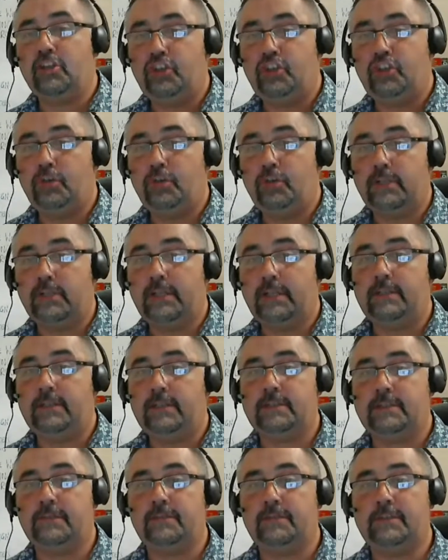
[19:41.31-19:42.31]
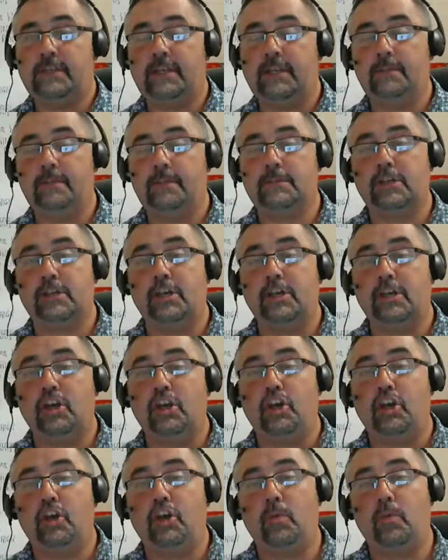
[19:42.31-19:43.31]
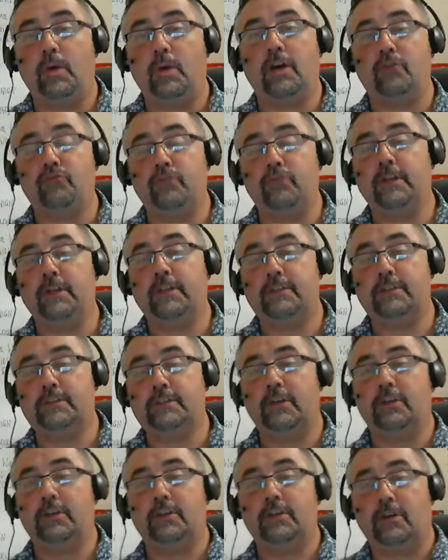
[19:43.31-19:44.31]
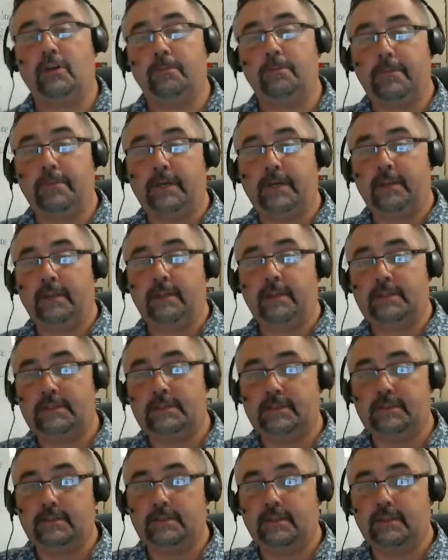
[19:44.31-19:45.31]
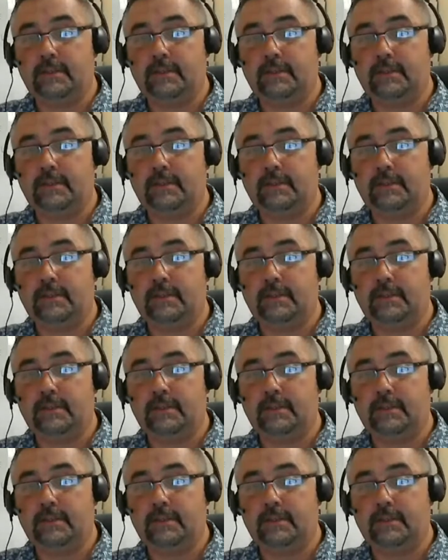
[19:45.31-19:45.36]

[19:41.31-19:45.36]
huge leaders of teams who are really turned on by this